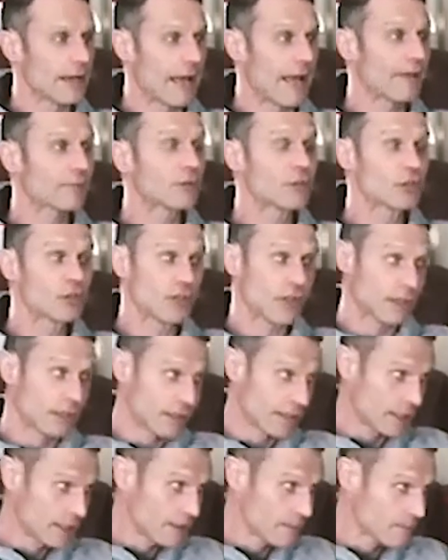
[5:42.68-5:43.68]
have to sing in
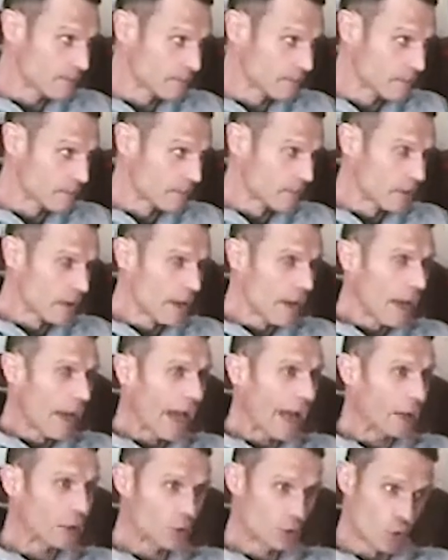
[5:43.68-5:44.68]
key.
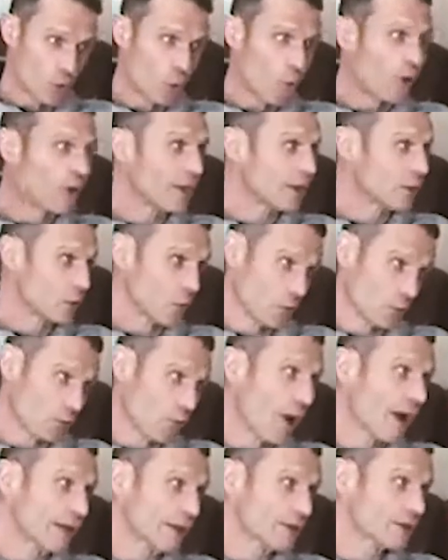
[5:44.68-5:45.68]
And two, when they're doing
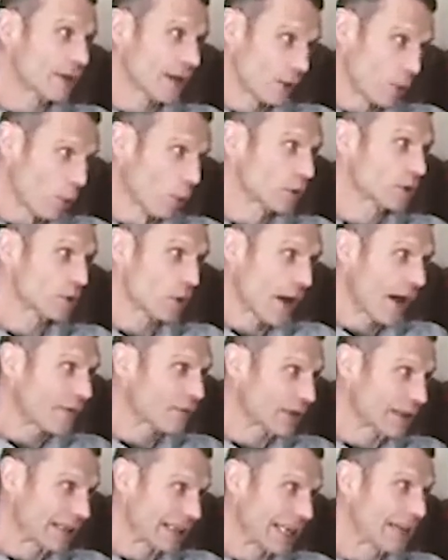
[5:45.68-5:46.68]
runs, they also have
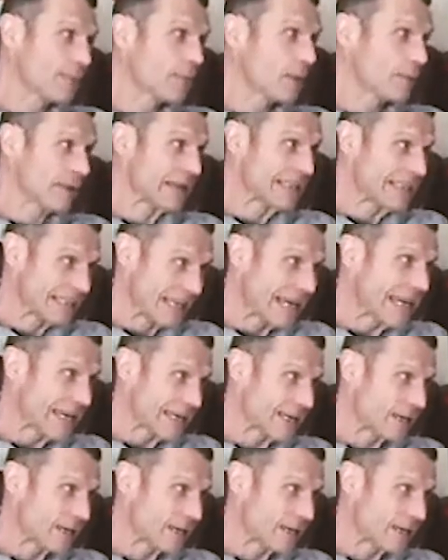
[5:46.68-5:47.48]
to keep them in key.